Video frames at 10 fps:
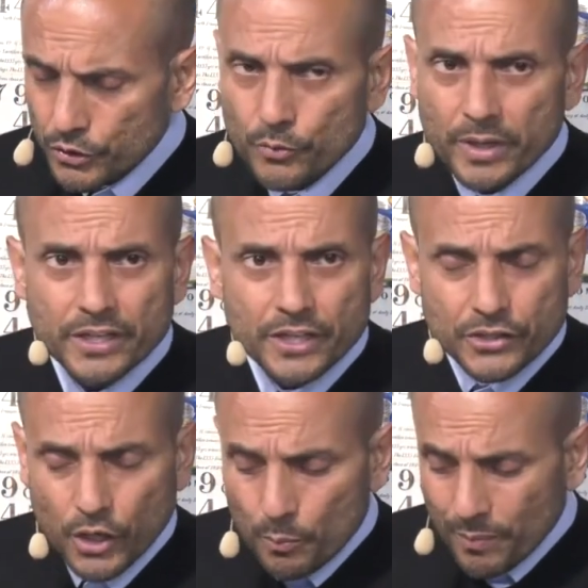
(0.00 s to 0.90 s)
you really need to
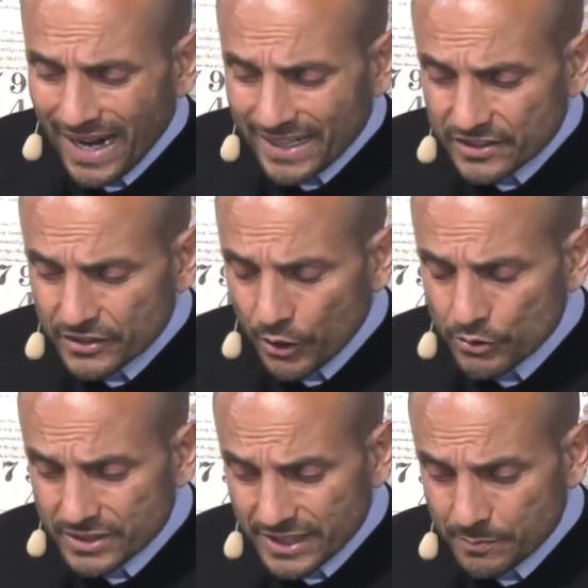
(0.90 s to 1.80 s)
go back into
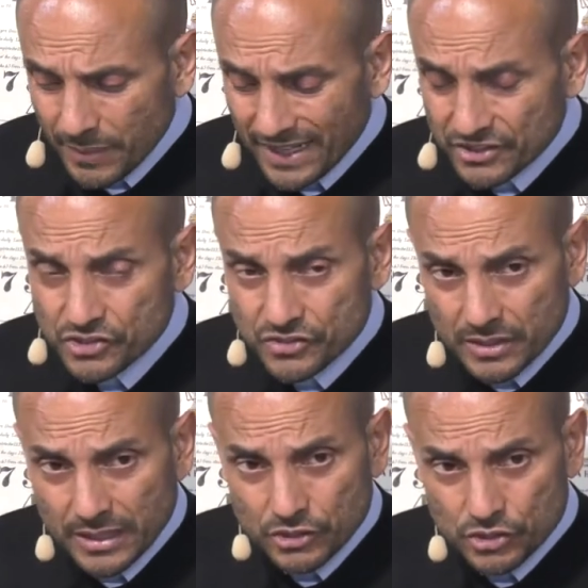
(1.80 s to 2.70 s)
these passages and
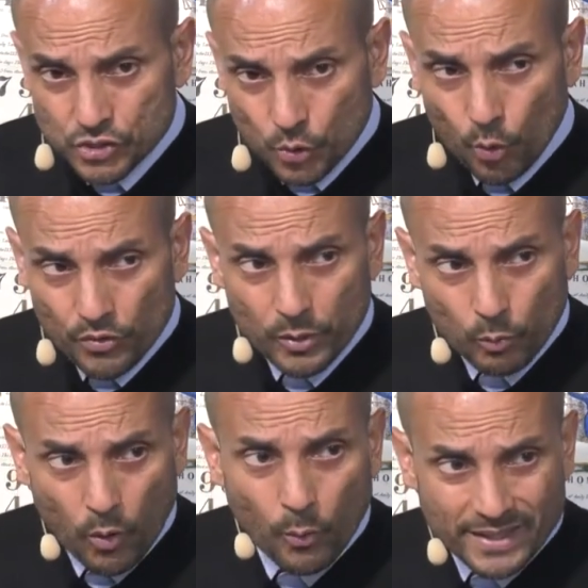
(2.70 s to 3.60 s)
ensure that
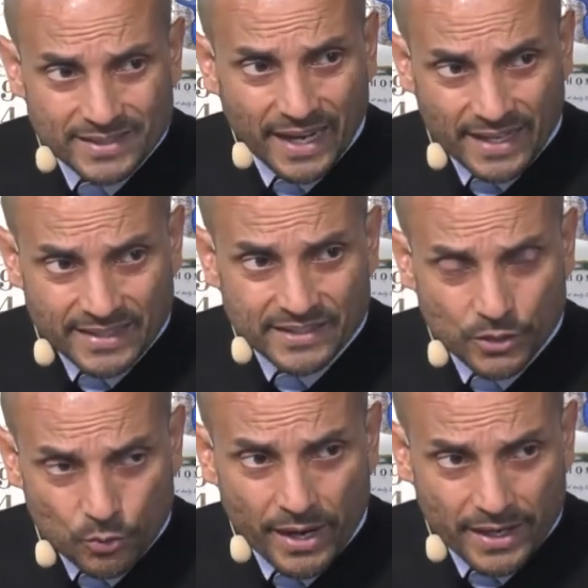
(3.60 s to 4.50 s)
what we're saying is
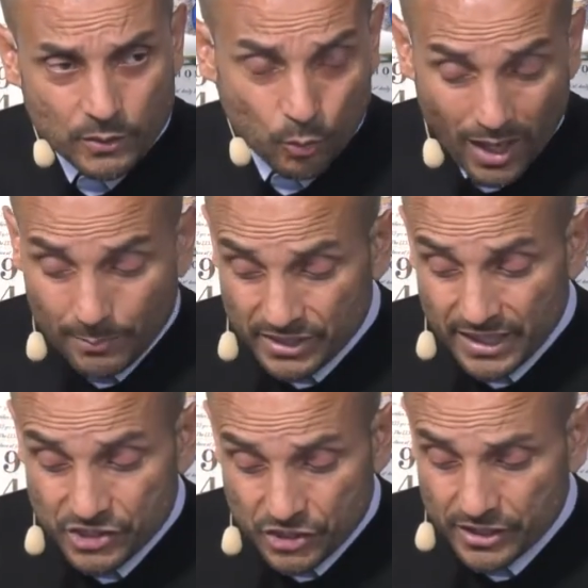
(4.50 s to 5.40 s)
correct or what I'm
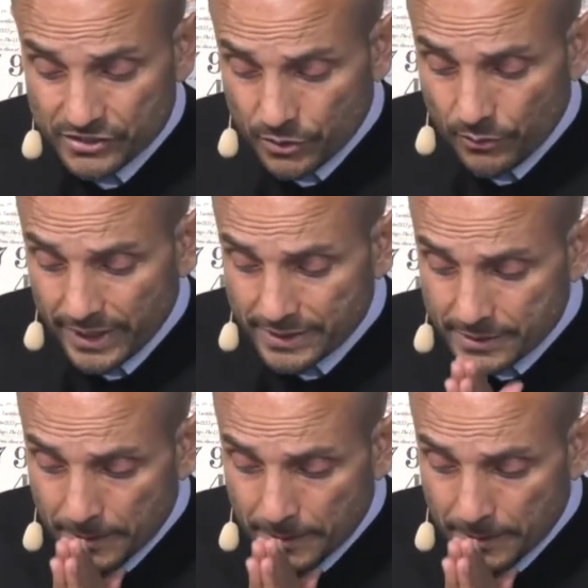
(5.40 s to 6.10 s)
teaching is correct.